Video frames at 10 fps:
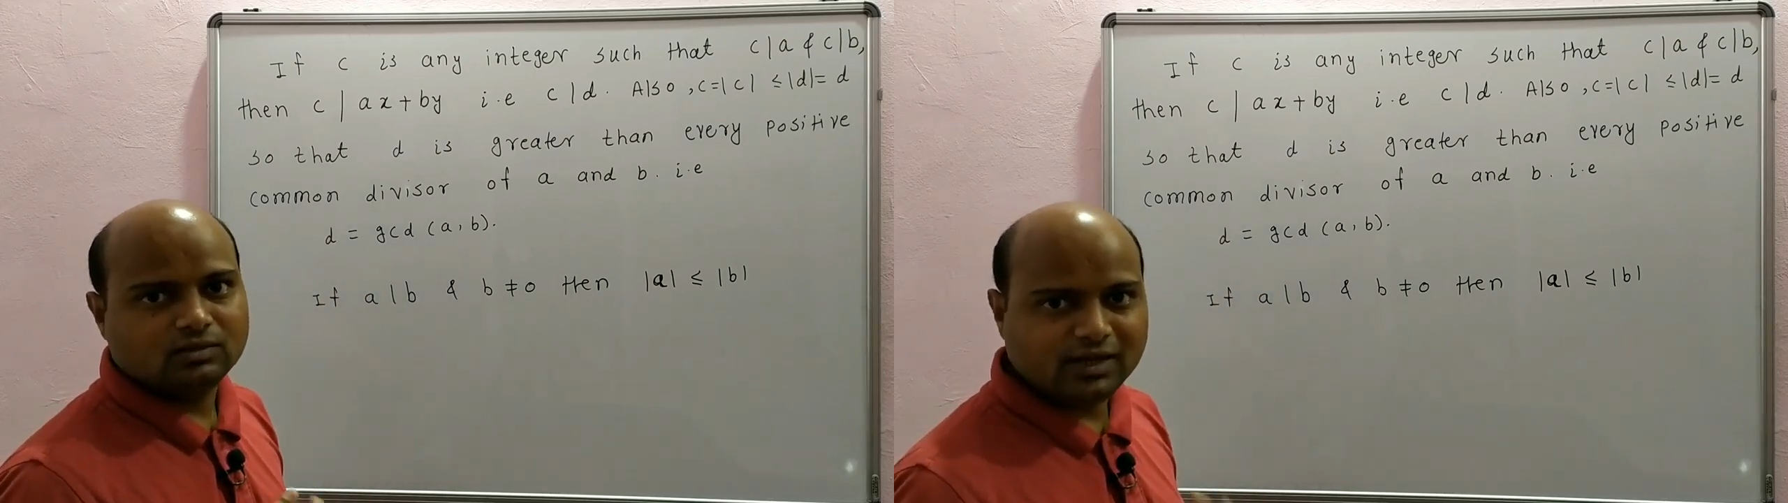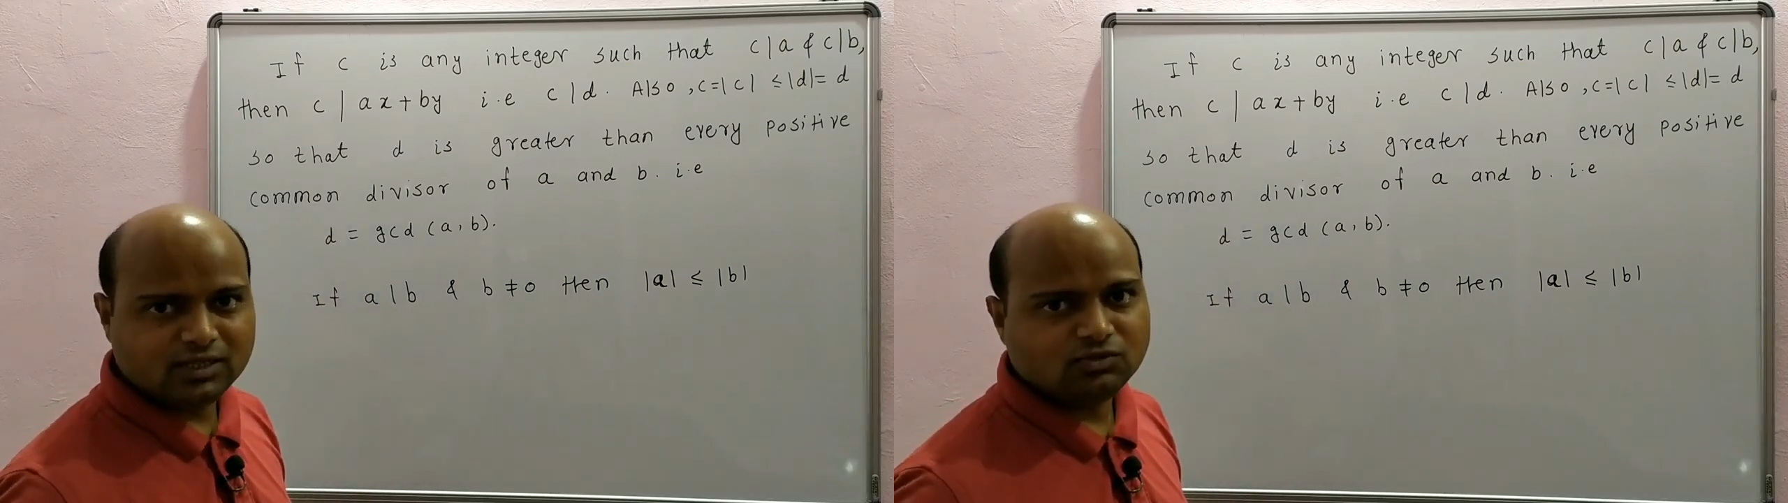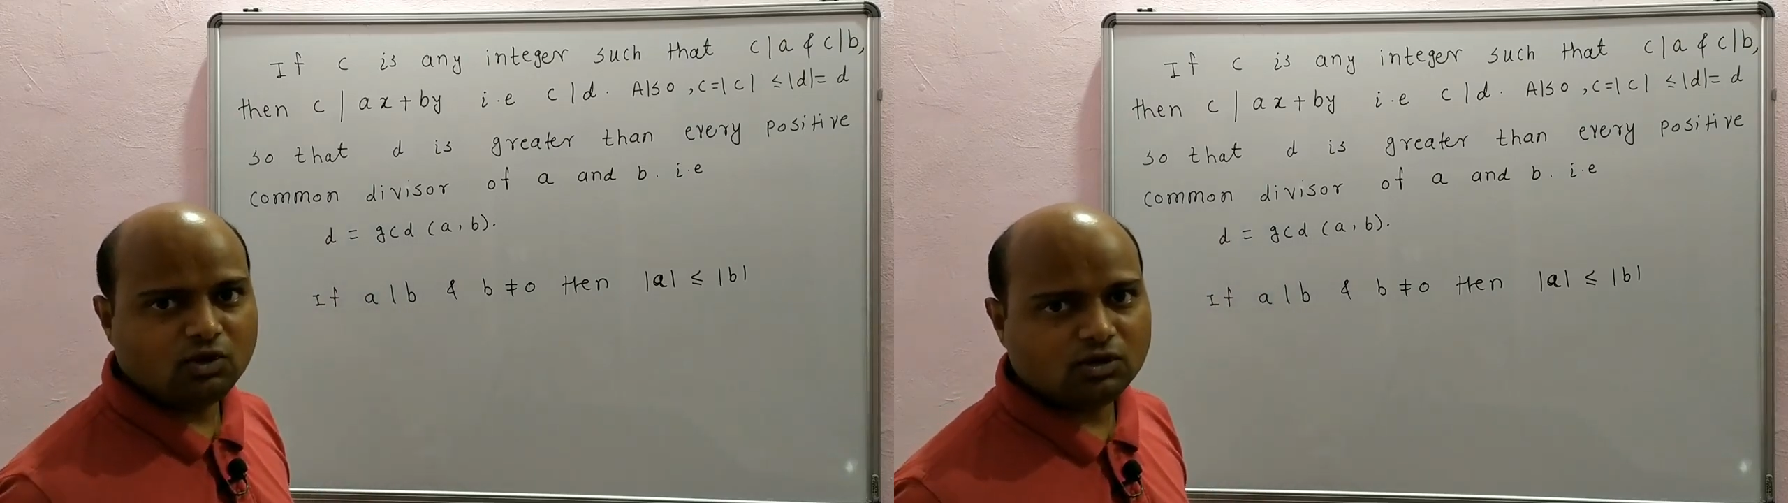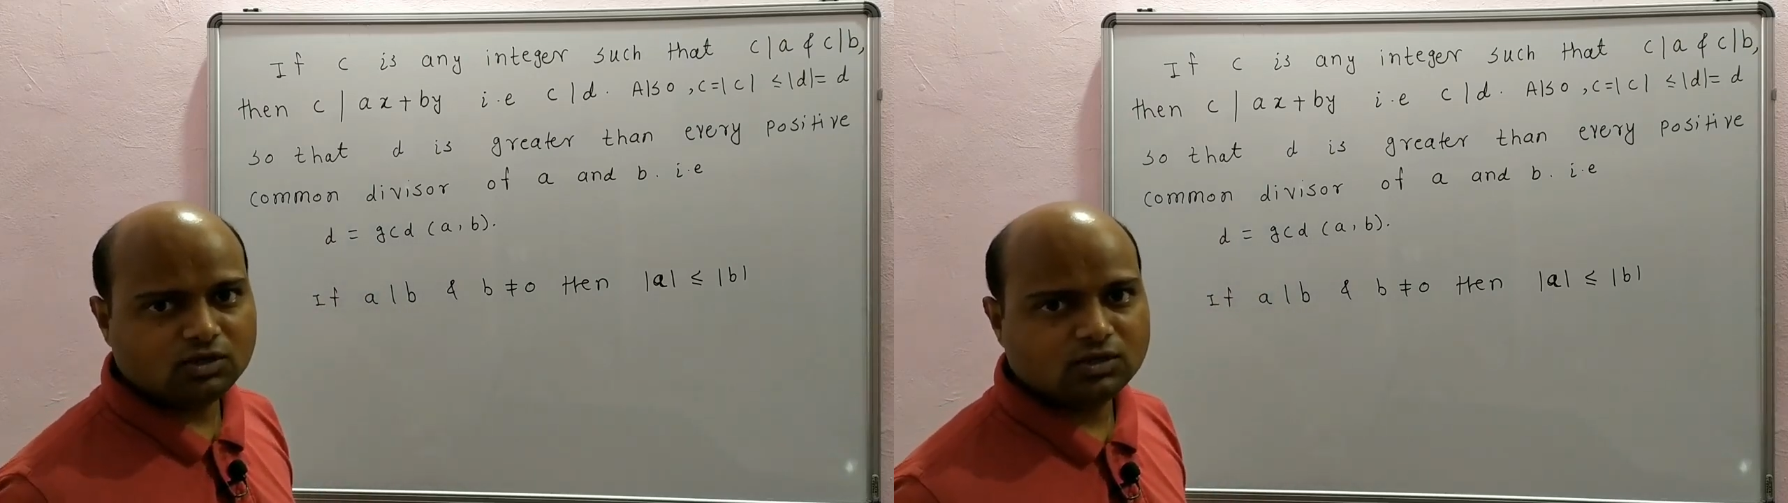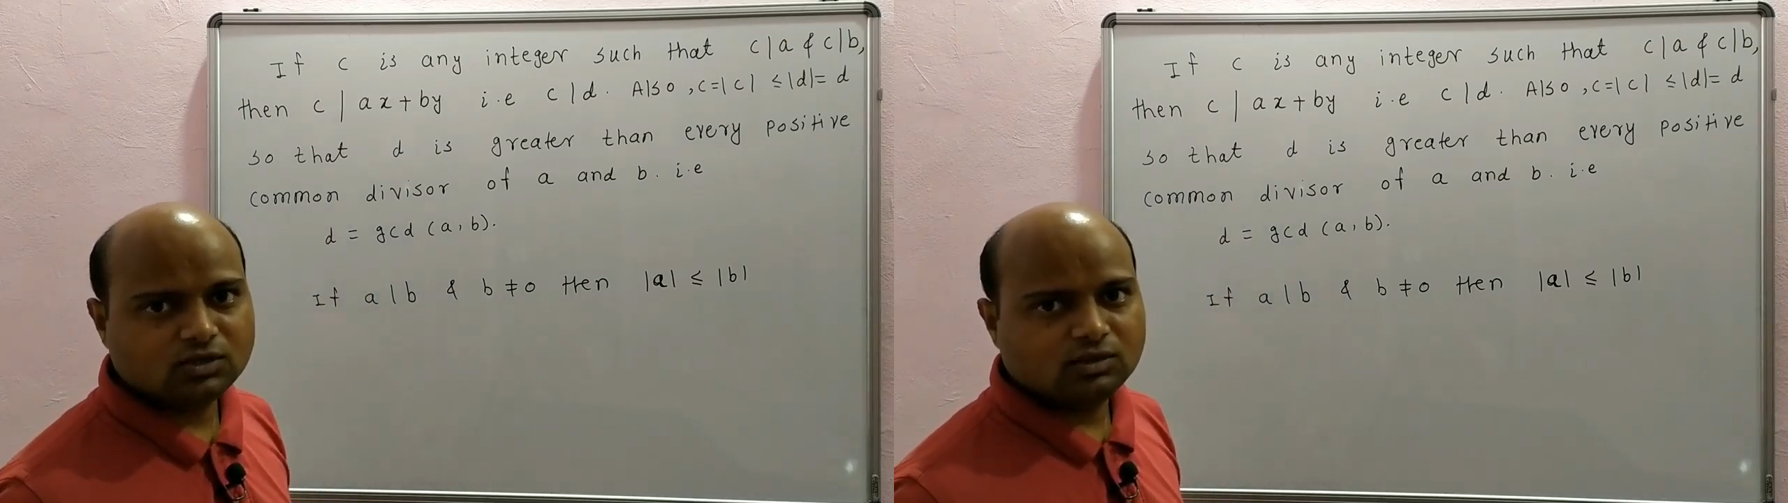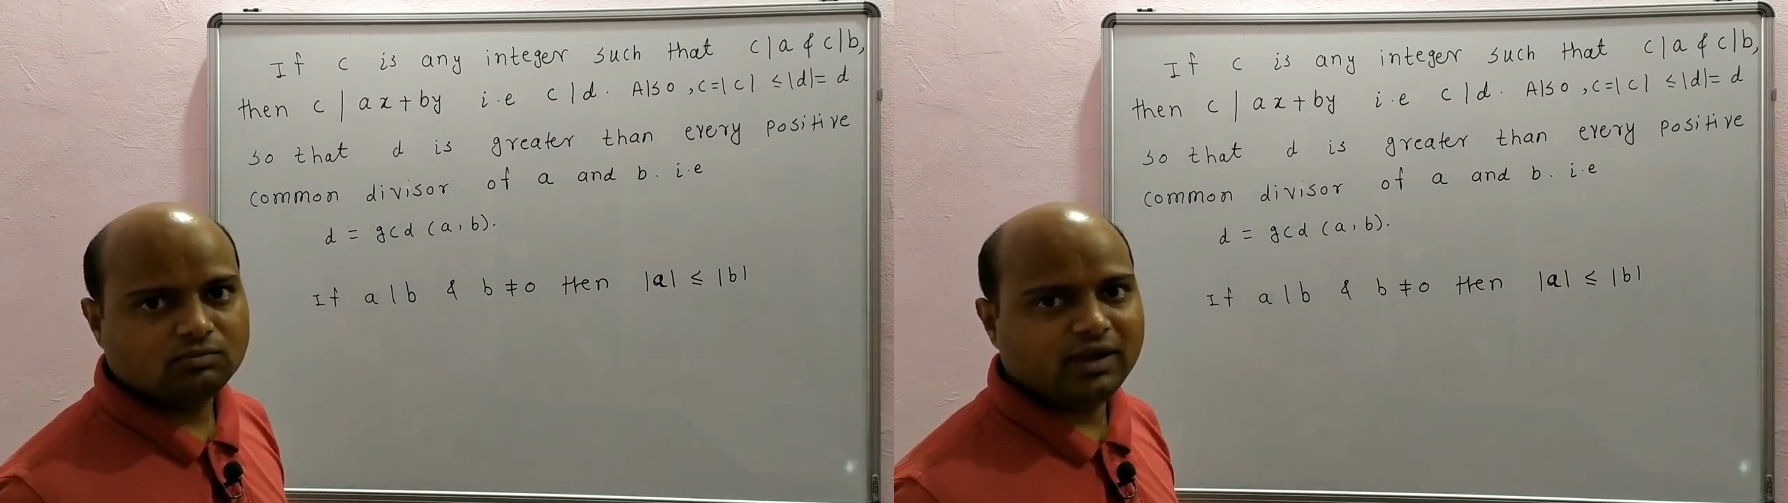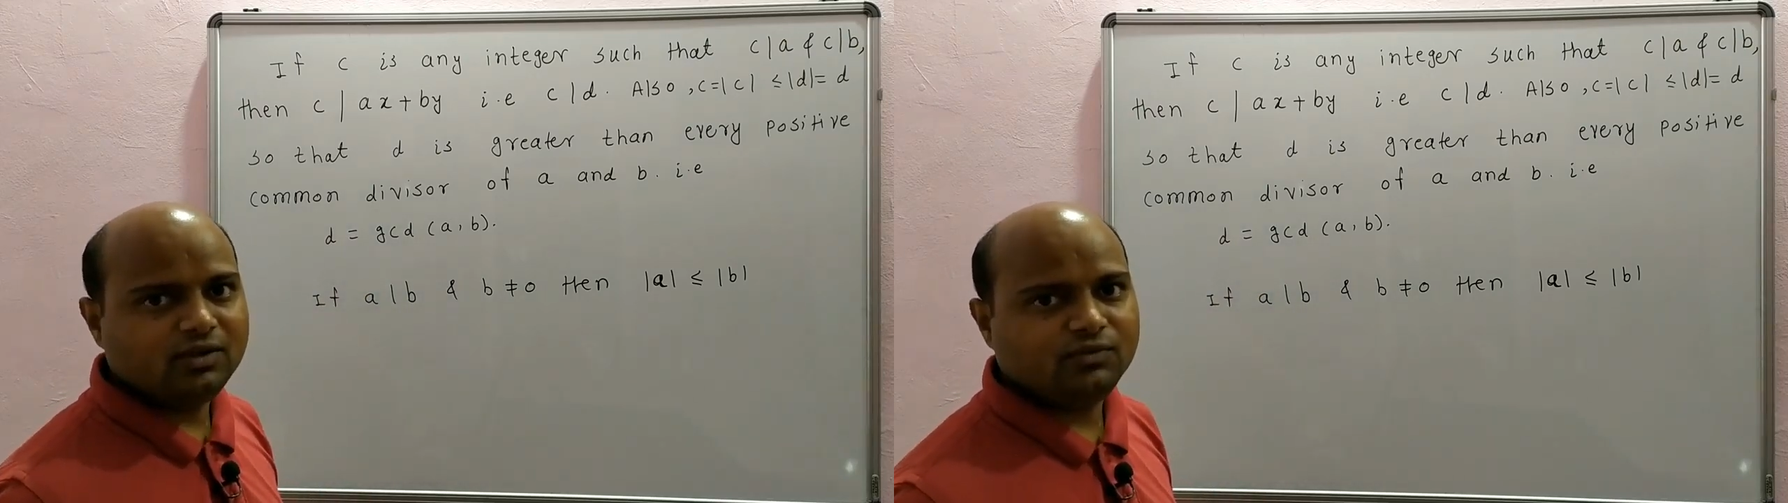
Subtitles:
That is what? By